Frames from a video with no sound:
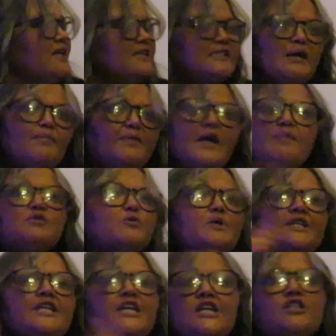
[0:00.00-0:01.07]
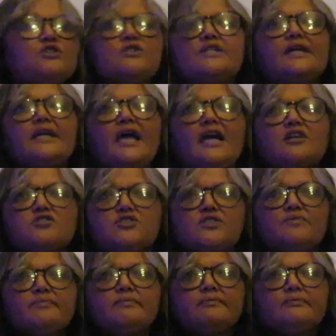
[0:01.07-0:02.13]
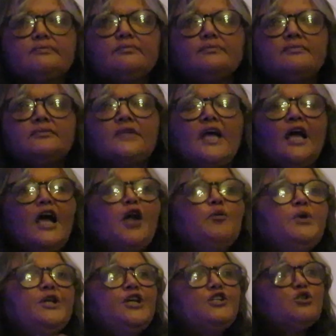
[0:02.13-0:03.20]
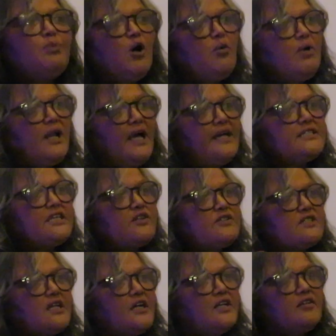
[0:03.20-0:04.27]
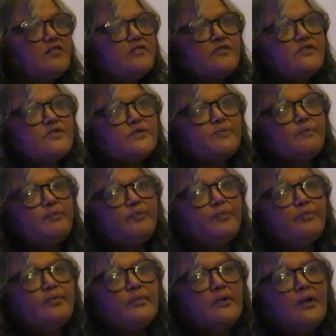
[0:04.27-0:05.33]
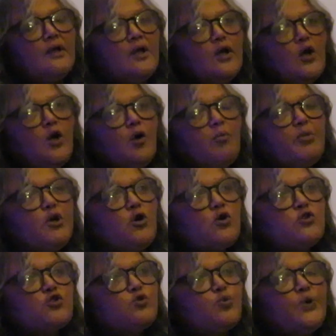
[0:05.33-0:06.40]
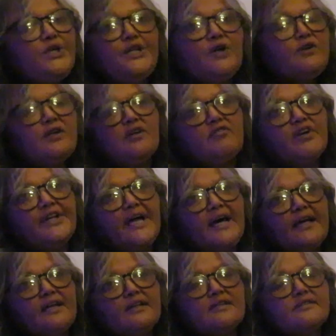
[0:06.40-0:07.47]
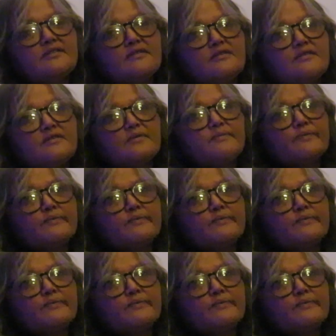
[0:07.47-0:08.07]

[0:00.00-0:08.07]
Sometimes we need to take action. And we need to mobilize ourselves. Because we don't live on islands.